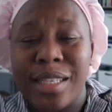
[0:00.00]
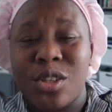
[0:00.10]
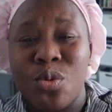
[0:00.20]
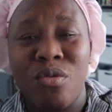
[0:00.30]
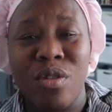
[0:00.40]
is
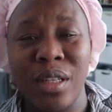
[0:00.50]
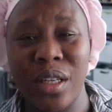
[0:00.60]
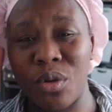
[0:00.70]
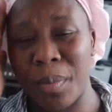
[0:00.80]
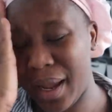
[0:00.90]
this one
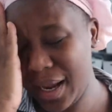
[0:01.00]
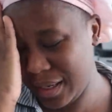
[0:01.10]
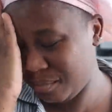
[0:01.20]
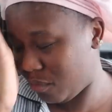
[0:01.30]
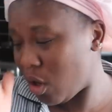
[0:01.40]
running on my
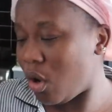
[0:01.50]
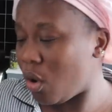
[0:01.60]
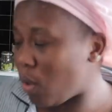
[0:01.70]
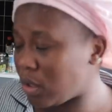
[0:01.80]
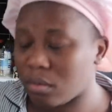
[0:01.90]
head?
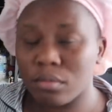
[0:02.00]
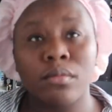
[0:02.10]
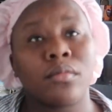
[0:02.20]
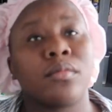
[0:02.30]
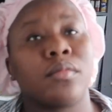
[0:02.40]
What?
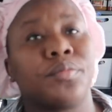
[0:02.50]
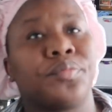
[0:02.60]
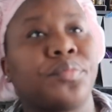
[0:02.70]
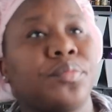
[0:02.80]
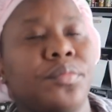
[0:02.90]

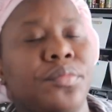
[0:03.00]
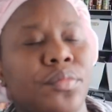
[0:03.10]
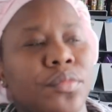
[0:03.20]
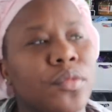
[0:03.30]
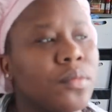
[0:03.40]

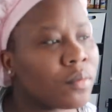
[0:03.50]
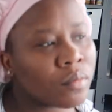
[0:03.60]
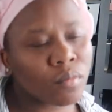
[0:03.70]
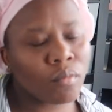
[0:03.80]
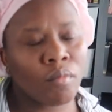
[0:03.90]
Forget.
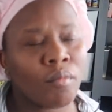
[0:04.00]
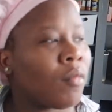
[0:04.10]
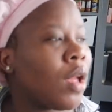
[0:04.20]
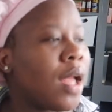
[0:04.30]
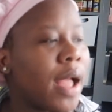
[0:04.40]

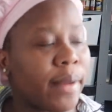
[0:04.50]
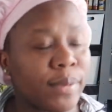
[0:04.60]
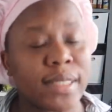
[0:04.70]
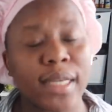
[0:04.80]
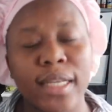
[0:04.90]
i
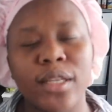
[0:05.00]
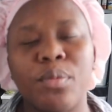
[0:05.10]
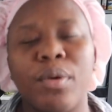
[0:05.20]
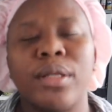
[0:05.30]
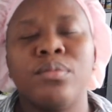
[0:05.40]
Abbey, take a
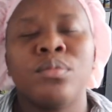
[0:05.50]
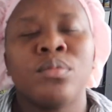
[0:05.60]
deep breath.